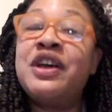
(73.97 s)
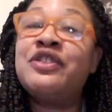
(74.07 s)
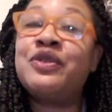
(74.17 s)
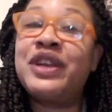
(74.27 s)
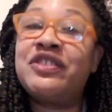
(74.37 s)

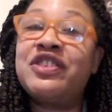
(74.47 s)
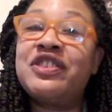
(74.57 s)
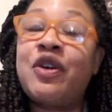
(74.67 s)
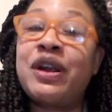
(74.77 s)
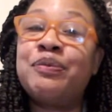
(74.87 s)
Donations
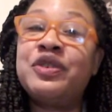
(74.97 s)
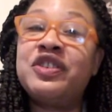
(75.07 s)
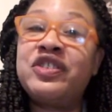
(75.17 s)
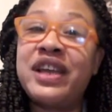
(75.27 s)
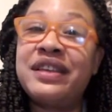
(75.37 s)
are
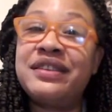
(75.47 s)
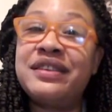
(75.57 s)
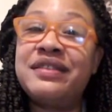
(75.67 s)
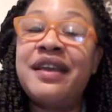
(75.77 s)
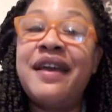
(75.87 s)
appreciated
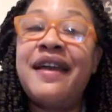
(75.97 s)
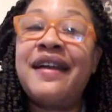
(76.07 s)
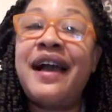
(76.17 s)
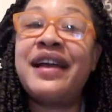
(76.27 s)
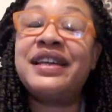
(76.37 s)
and
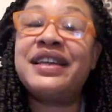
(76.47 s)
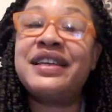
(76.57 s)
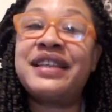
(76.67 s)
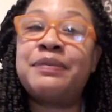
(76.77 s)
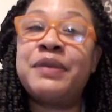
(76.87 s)
kindly
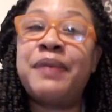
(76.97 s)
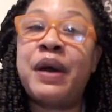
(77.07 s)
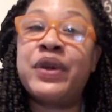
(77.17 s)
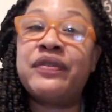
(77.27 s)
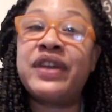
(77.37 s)
accepted by
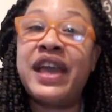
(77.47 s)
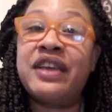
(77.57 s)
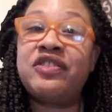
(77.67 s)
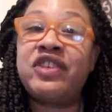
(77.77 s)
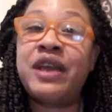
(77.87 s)
way of
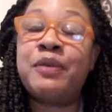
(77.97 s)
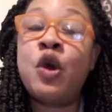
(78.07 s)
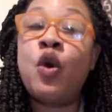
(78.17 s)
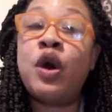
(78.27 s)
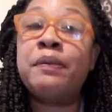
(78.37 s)
Cash App
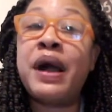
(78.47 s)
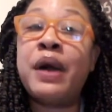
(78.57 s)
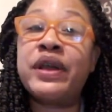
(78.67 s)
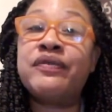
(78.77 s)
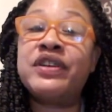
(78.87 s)
or by
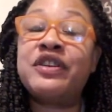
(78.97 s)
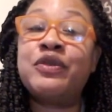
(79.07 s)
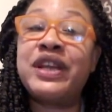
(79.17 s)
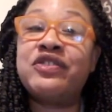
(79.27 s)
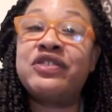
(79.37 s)
way of a
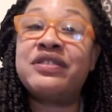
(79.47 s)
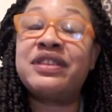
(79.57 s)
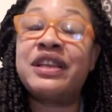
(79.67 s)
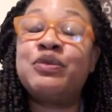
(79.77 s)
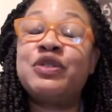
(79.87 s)
donations
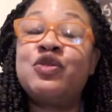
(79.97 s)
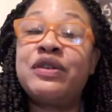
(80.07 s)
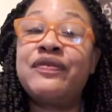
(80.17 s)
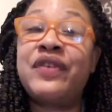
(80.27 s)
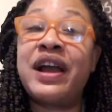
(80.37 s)
link, which you can
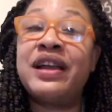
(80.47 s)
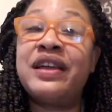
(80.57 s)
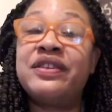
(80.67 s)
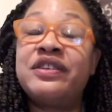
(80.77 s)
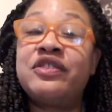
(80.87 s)
find in
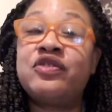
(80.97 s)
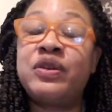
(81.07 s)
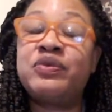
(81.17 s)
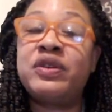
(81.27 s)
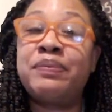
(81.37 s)
the
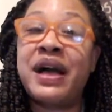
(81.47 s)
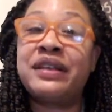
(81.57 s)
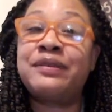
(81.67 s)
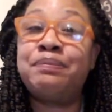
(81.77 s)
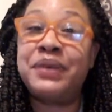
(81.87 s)
description
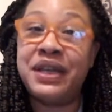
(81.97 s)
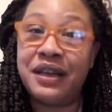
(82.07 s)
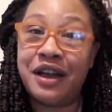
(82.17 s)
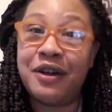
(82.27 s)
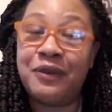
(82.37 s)
box
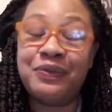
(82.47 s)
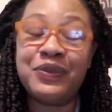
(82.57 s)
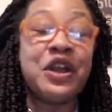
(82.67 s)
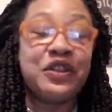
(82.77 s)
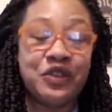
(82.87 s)
below.
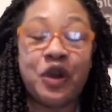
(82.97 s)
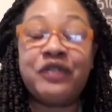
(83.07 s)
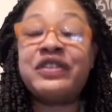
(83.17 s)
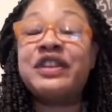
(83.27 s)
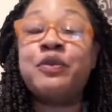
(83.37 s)

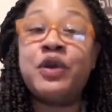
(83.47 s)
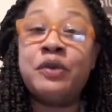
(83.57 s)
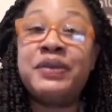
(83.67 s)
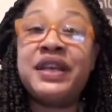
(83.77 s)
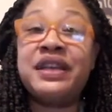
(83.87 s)
Taurus, there will
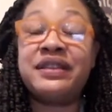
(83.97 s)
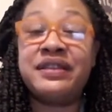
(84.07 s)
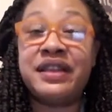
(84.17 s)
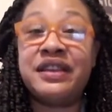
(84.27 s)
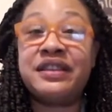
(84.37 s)
be an
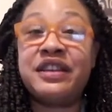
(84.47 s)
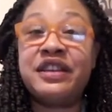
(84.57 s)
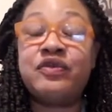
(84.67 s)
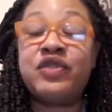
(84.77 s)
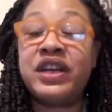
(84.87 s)
extended to
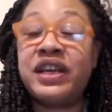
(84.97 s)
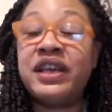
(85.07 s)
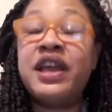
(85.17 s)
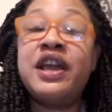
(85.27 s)
this reading.